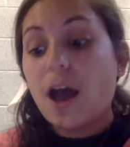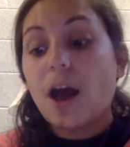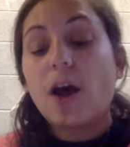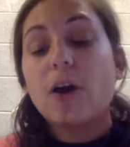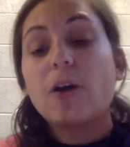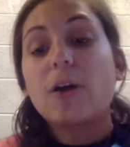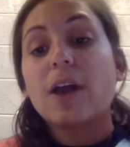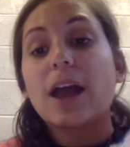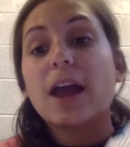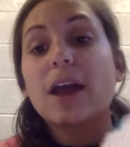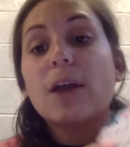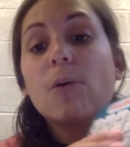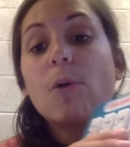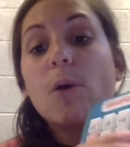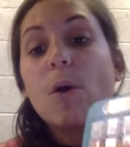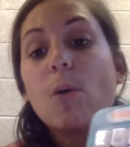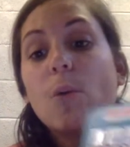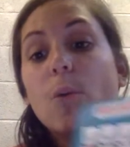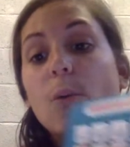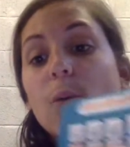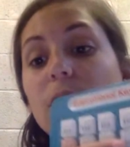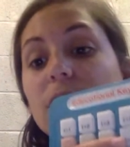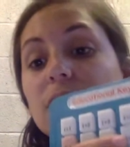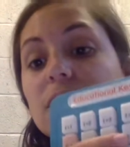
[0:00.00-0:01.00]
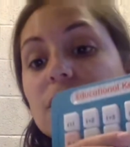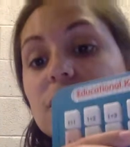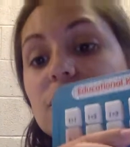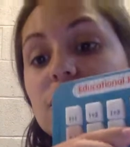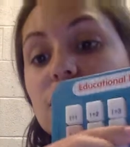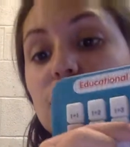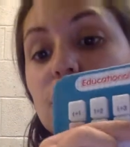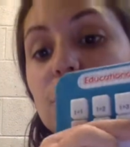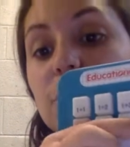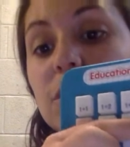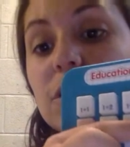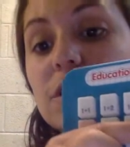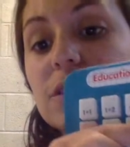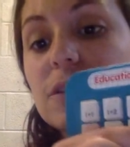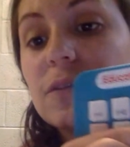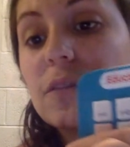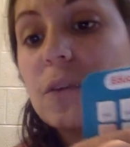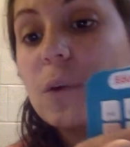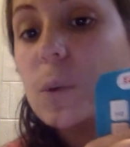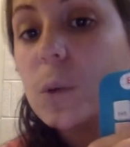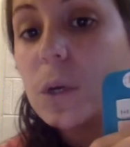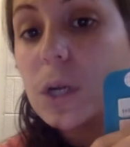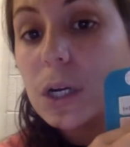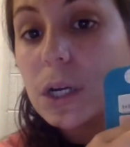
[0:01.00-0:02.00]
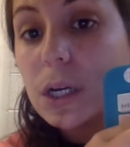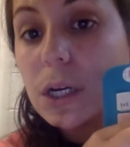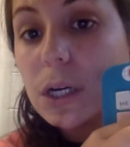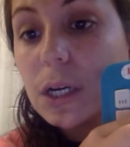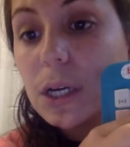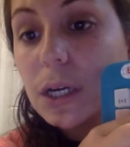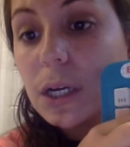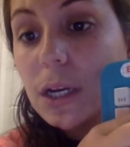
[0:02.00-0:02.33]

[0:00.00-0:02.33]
okay, what's 2 plus 4?